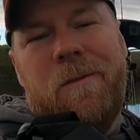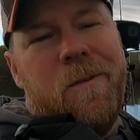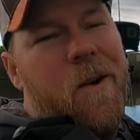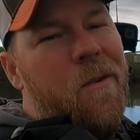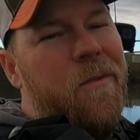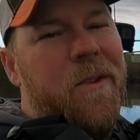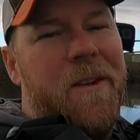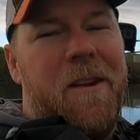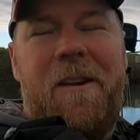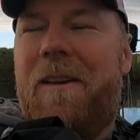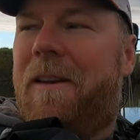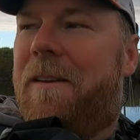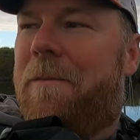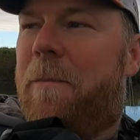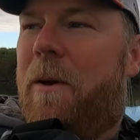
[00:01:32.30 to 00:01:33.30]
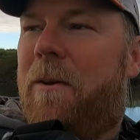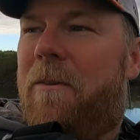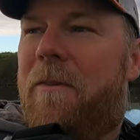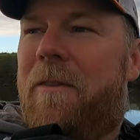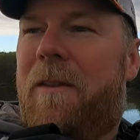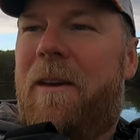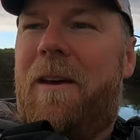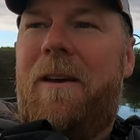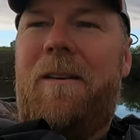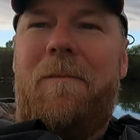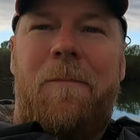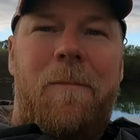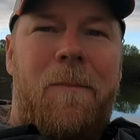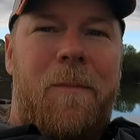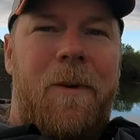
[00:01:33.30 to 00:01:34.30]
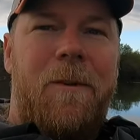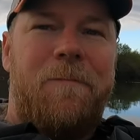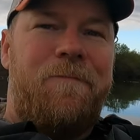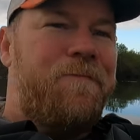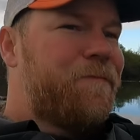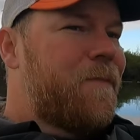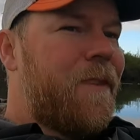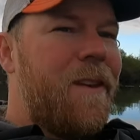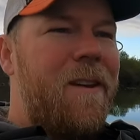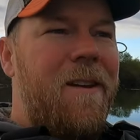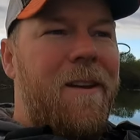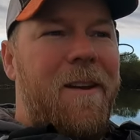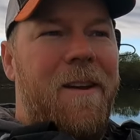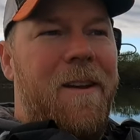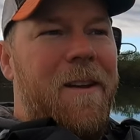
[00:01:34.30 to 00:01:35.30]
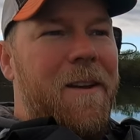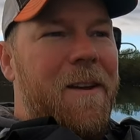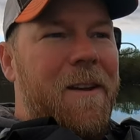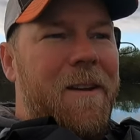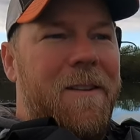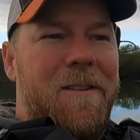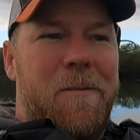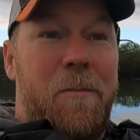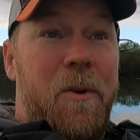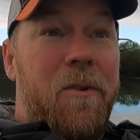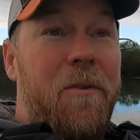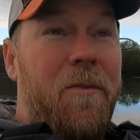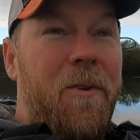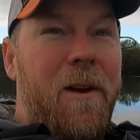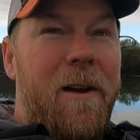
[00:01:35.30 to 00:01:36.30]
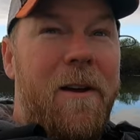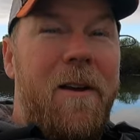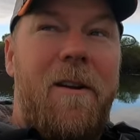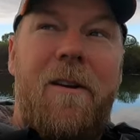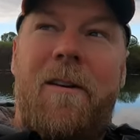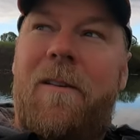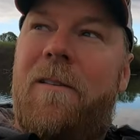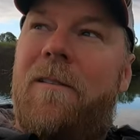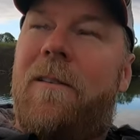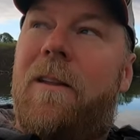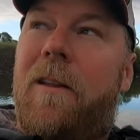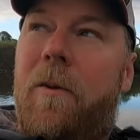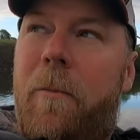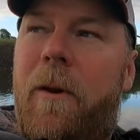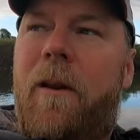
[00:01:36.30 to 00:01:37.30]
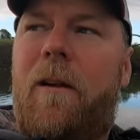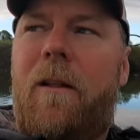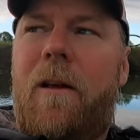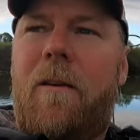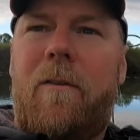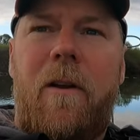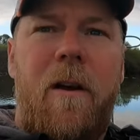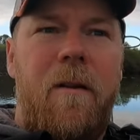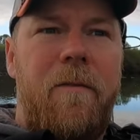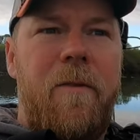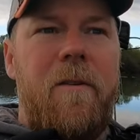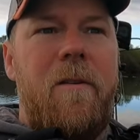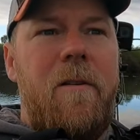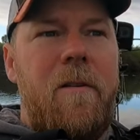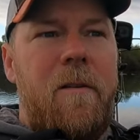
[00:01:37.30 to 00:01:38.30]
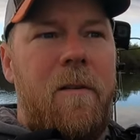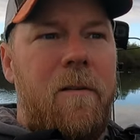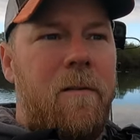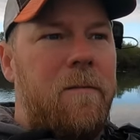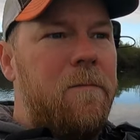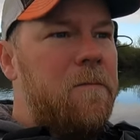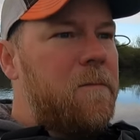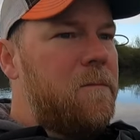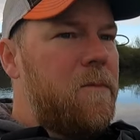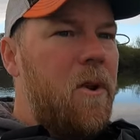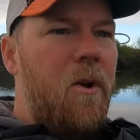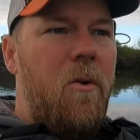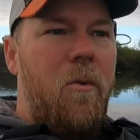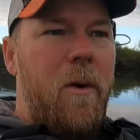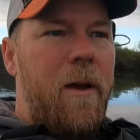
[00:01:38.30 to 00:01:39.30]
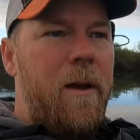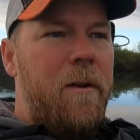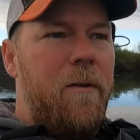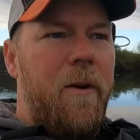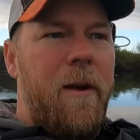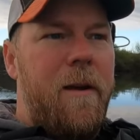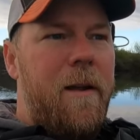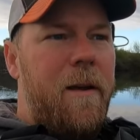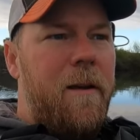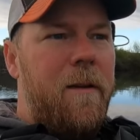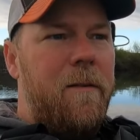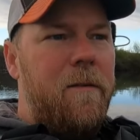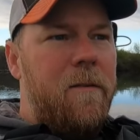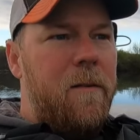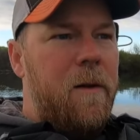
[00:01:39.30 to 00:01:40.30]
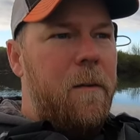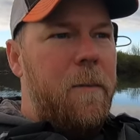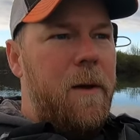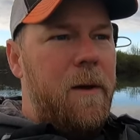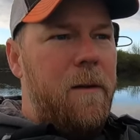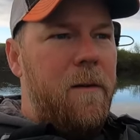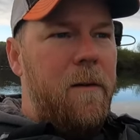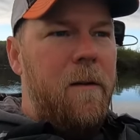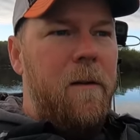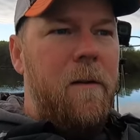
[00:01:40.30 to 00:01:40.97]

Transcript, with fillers: Hopefully today is better than that, but it's beautiful out here. A little bit of cloud cover, no wind right now. I mean,